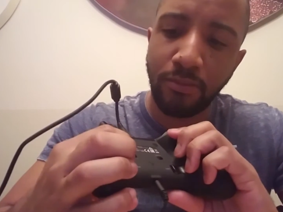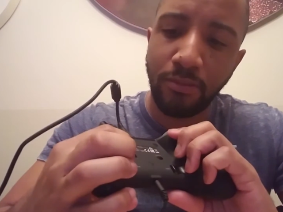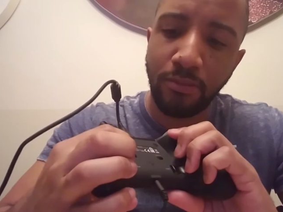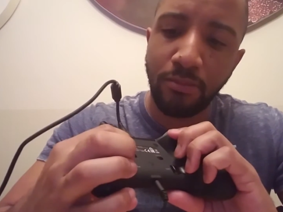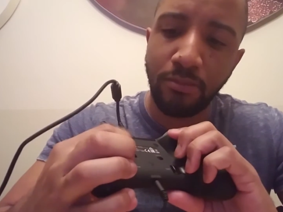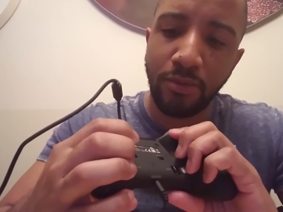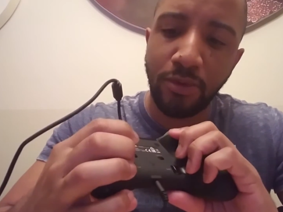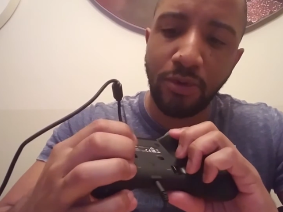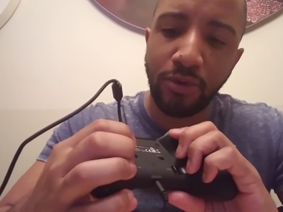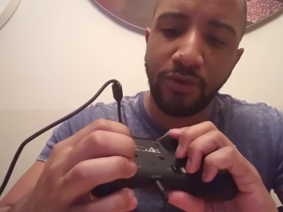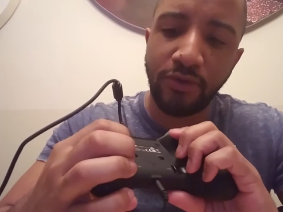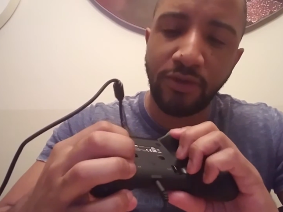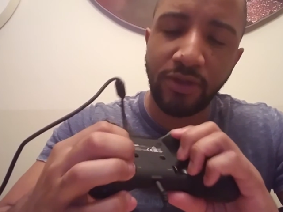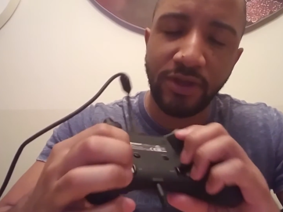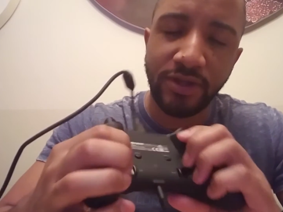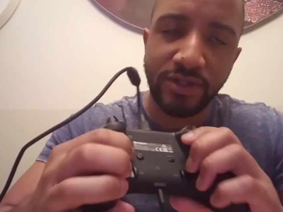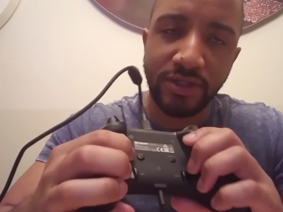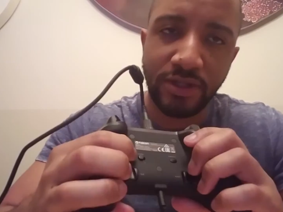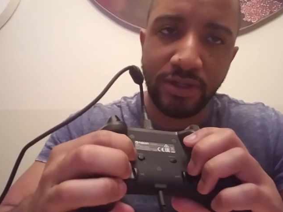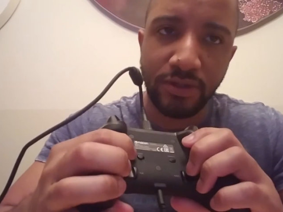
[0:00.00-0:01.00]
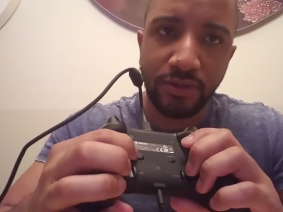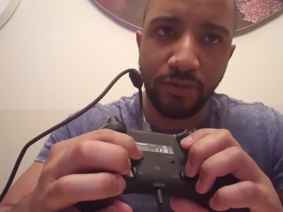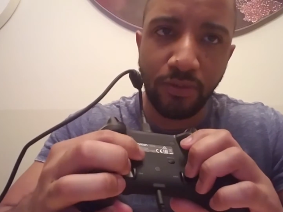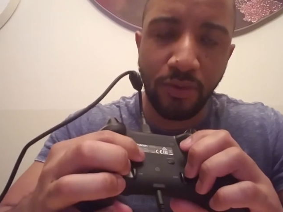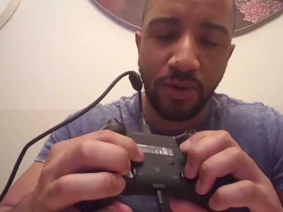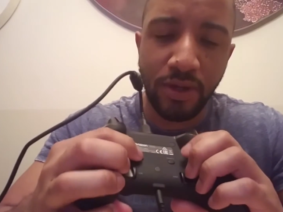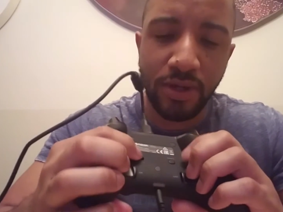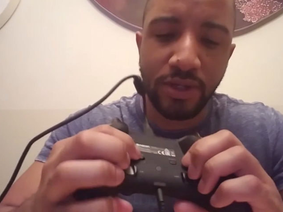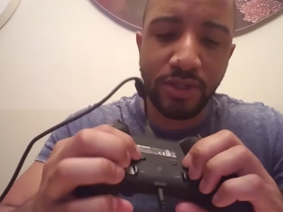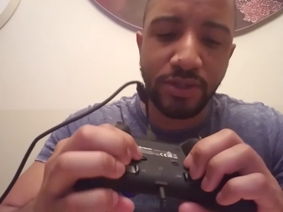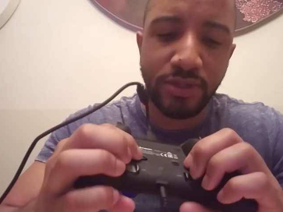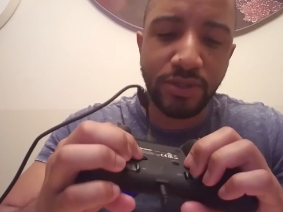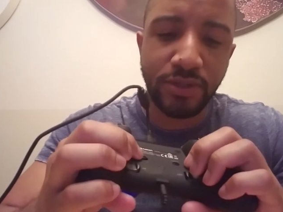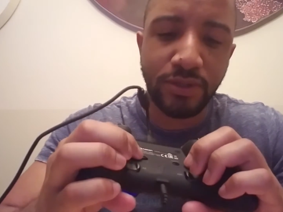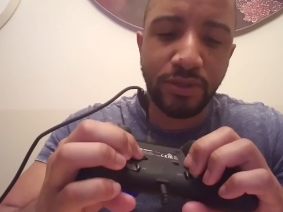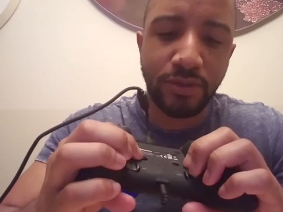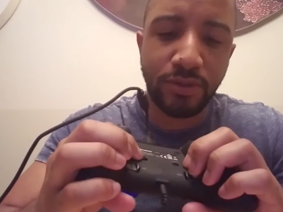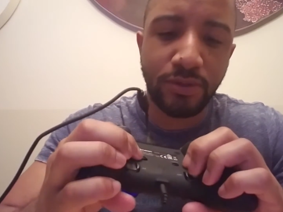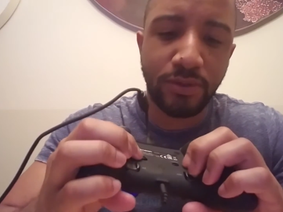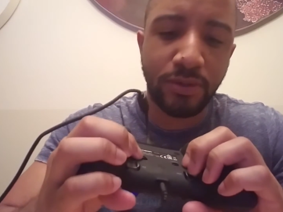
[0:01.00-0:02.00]
mode selection 1 and
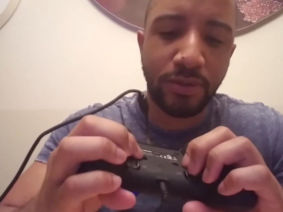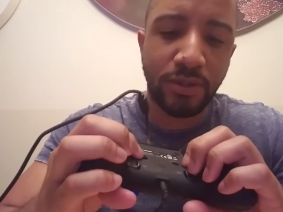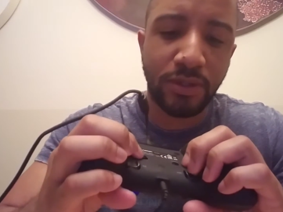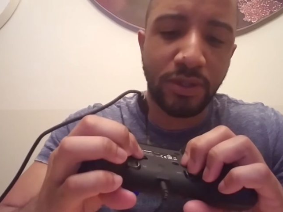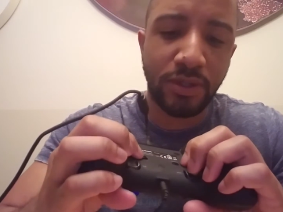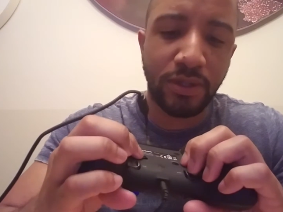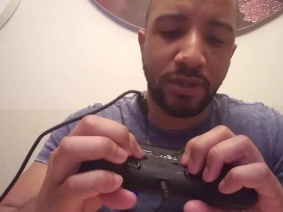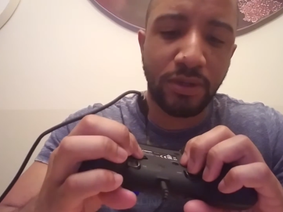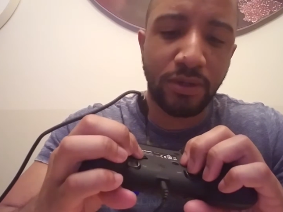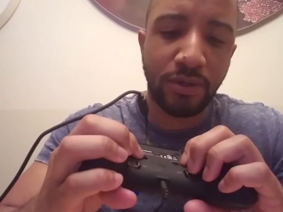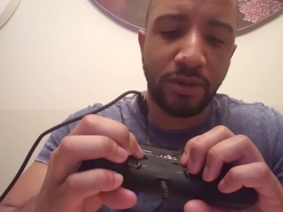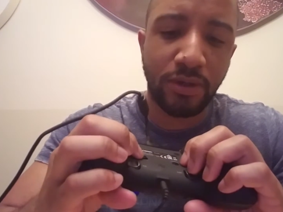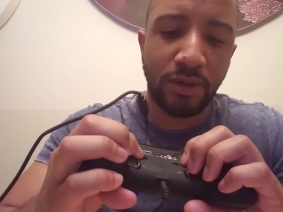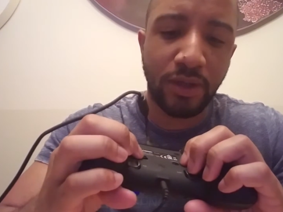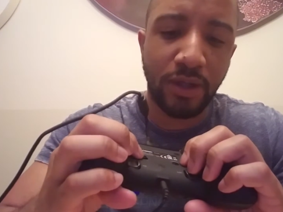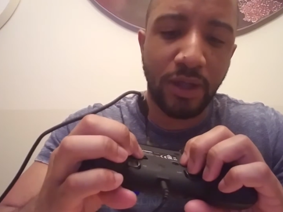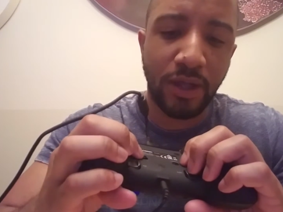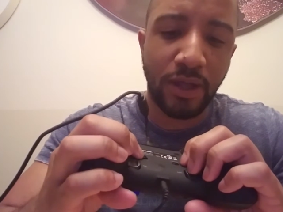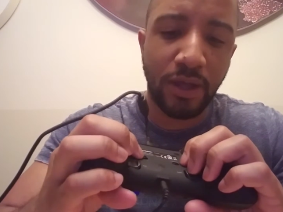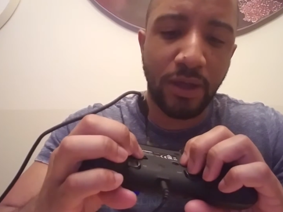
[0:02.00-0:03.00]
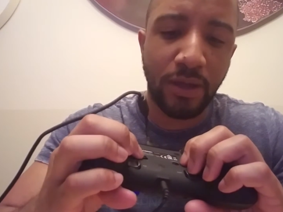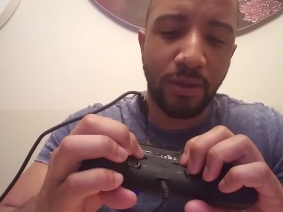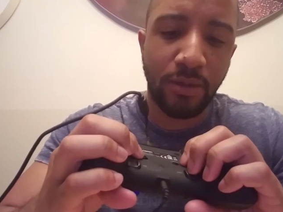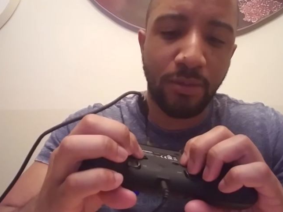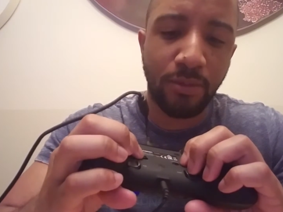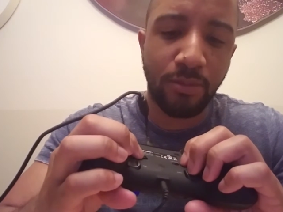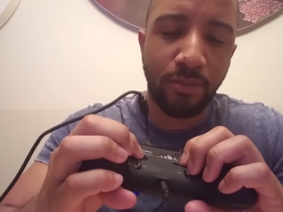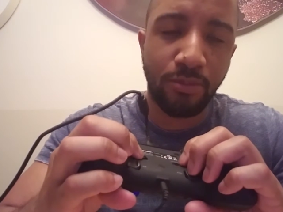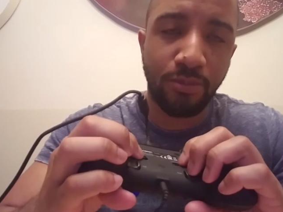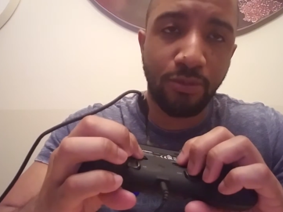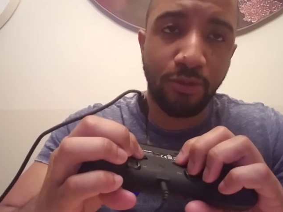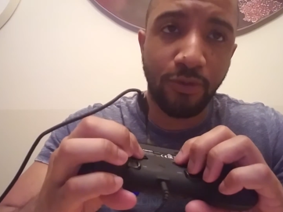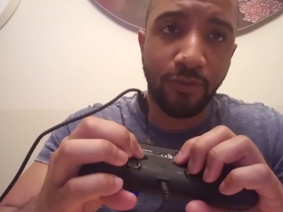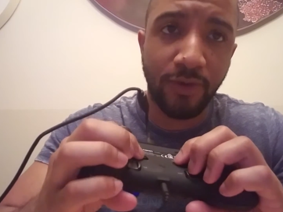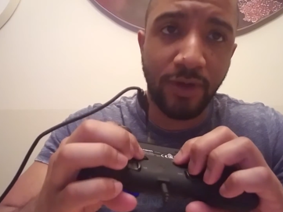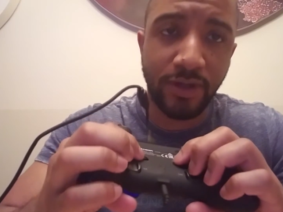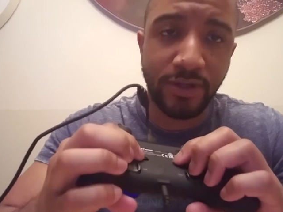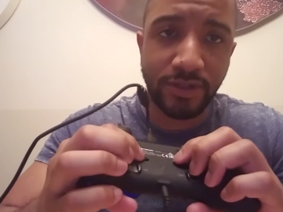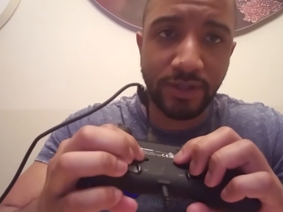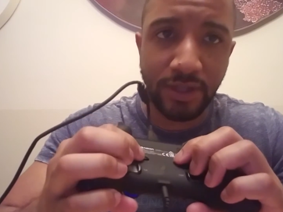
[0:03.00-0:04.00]
2, and then
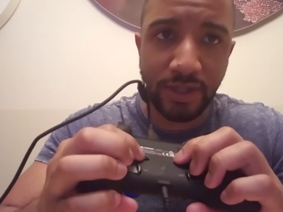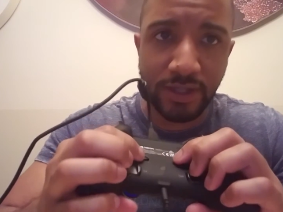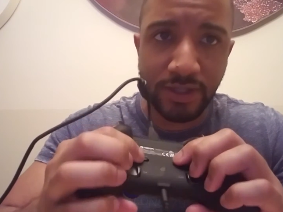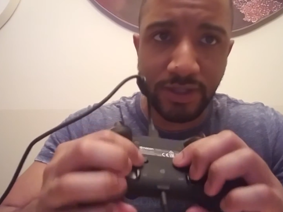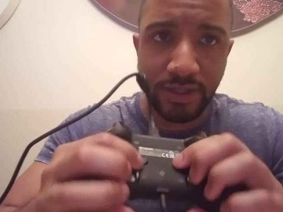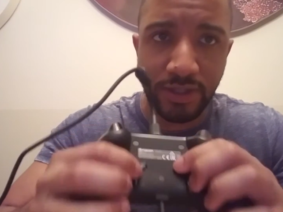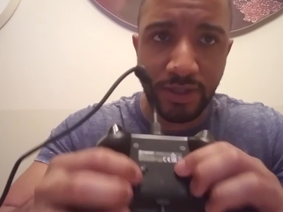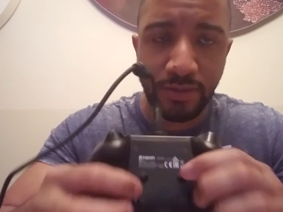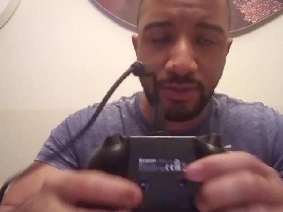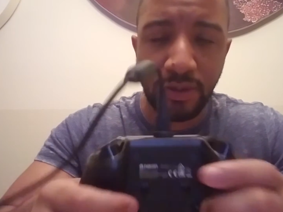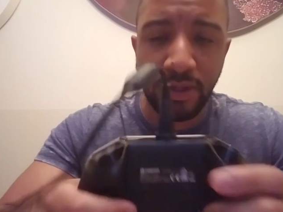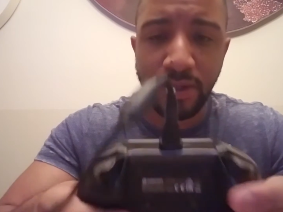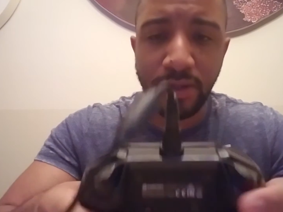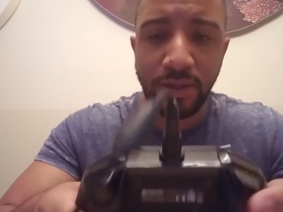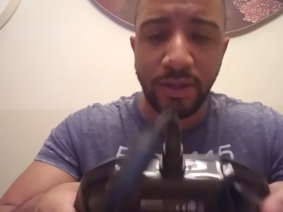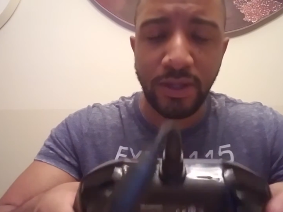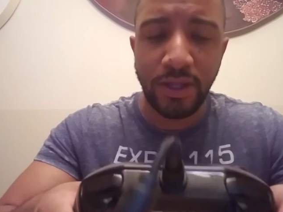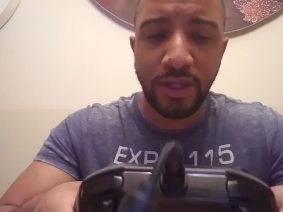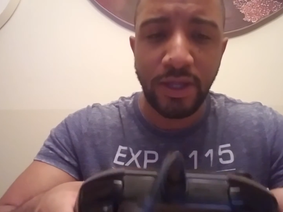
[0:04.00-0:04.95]
profile selection as well.